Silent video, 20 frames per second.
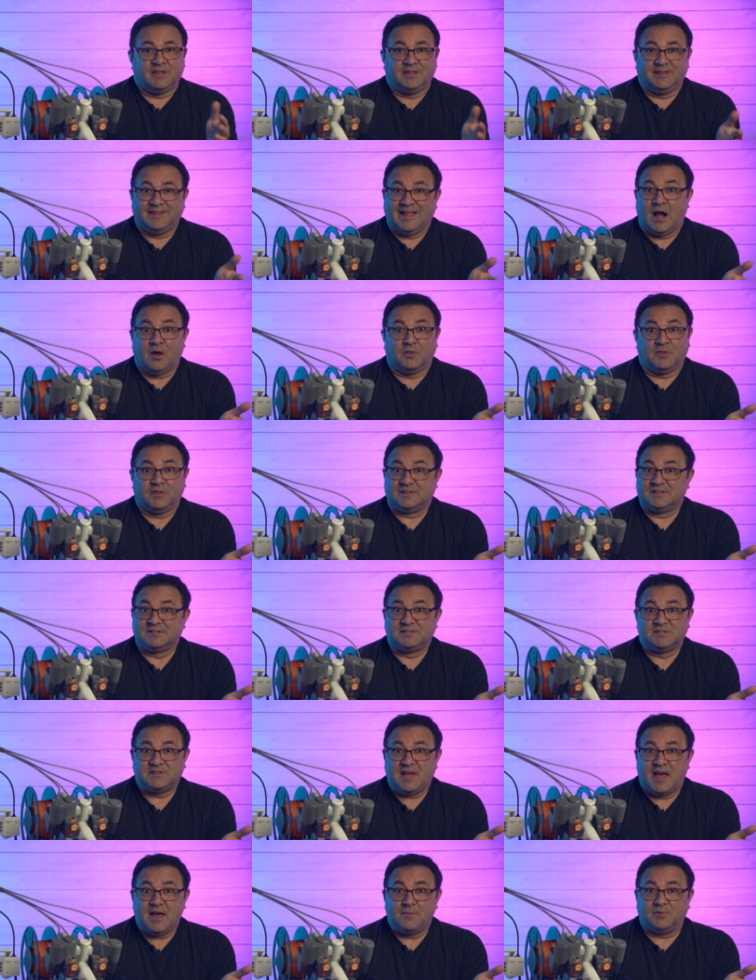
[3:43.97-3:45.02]
now that this
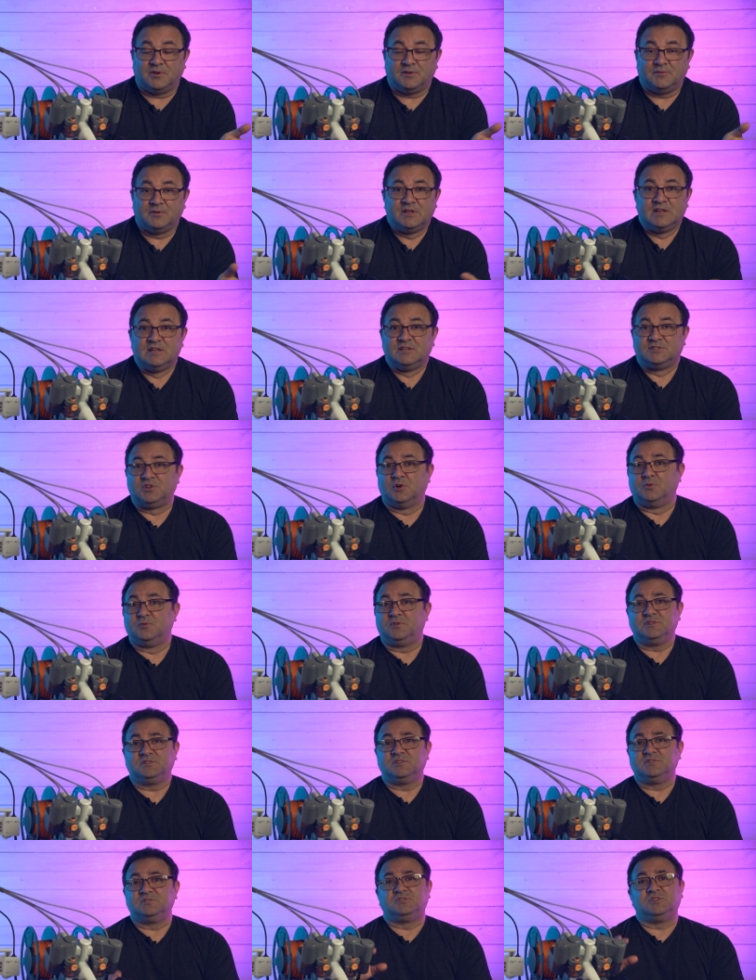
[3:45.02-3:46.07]
has happened. So
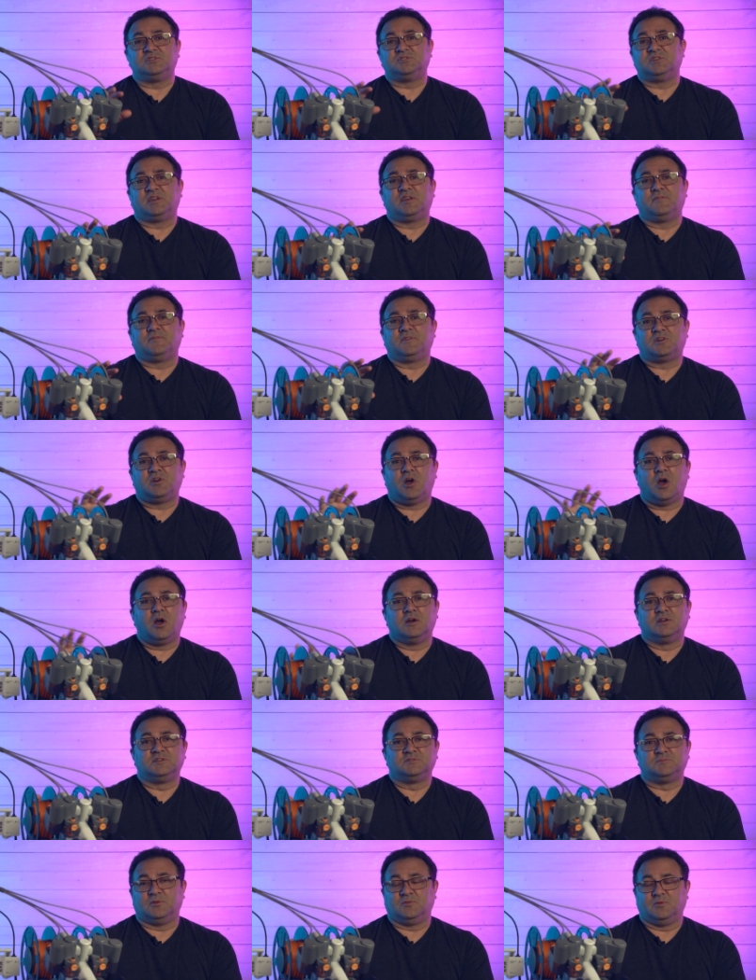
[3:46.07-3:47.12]
this is just like if a car
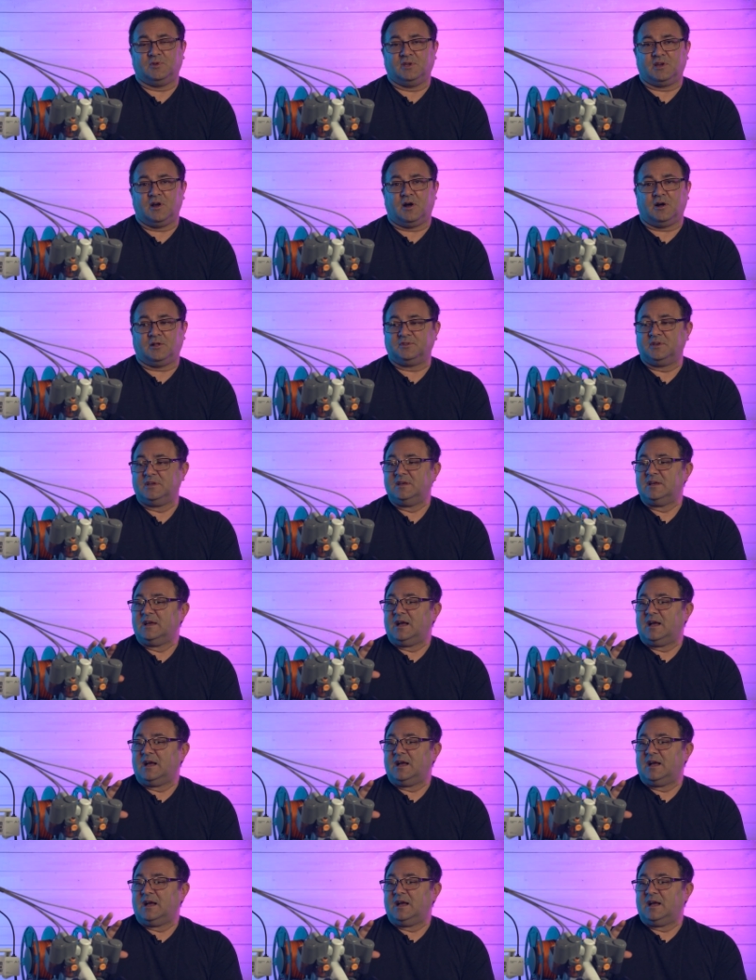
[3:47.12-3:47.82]
has been recalled.